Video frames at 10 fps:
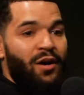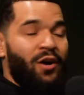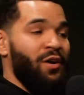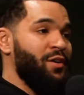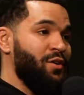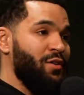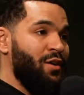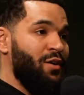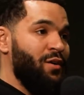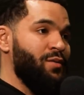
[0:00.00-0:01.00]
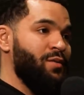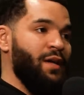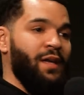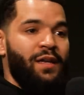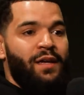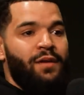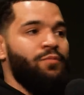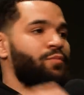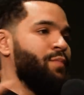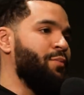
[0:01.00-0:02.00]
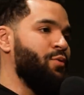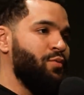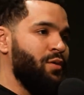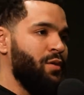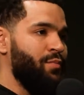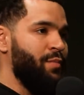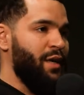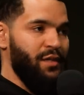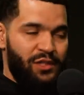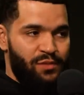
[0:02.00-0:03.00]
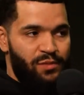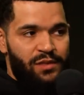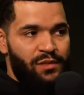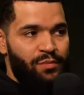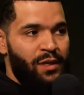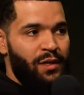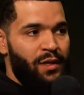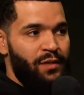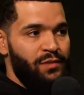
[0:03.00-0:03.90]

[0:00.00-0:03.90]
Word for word: all year long. And then maybe we'll make adjustments in the playoffs.